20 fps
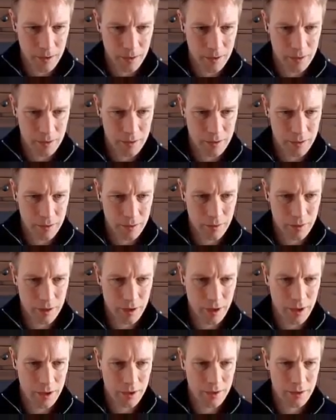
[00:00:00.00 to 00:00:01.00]
So
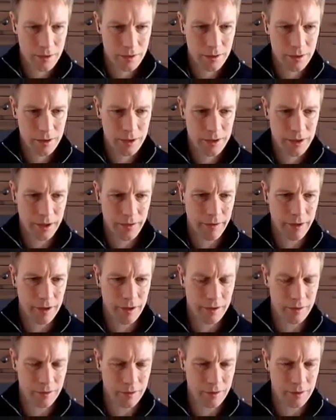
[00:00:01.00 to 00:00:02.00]
that this hairy
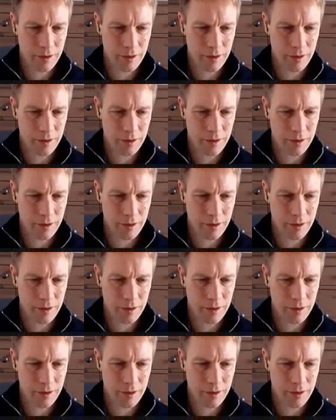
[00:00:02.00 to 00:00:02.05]
code,